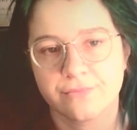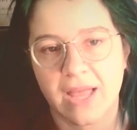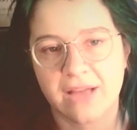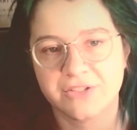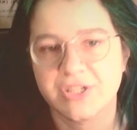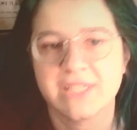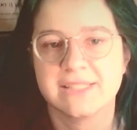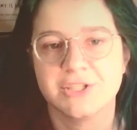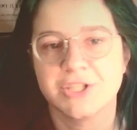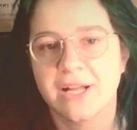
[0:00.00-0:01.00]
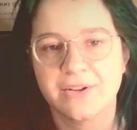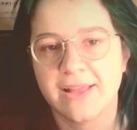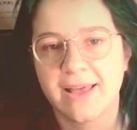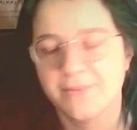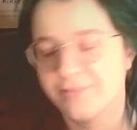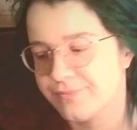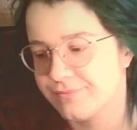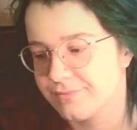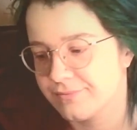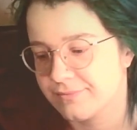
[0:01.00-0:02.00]
to transition out of that.
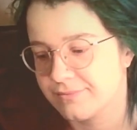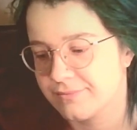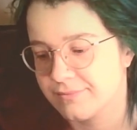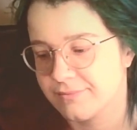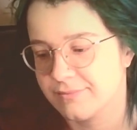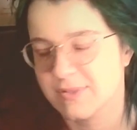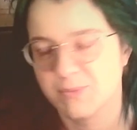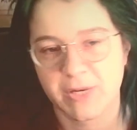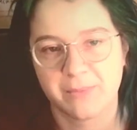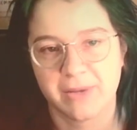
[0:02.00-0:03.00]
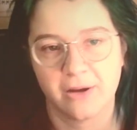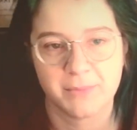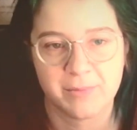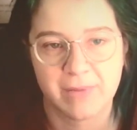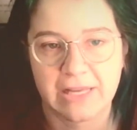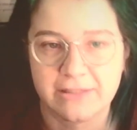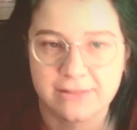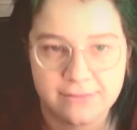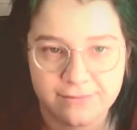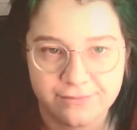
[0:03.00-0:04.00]
It's pretty big on my mind.
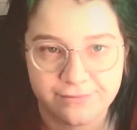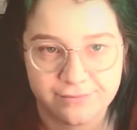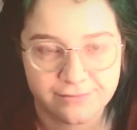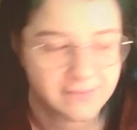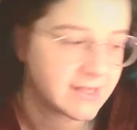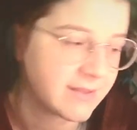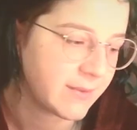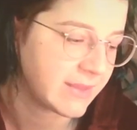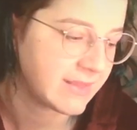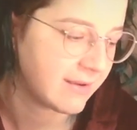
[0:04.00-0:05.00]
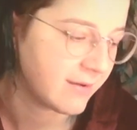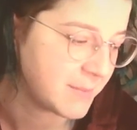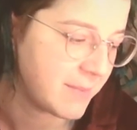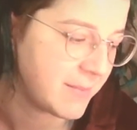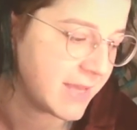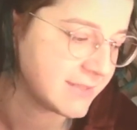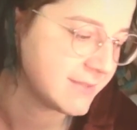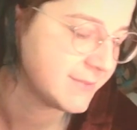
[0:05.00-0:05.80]
It's not the only thing on my mind.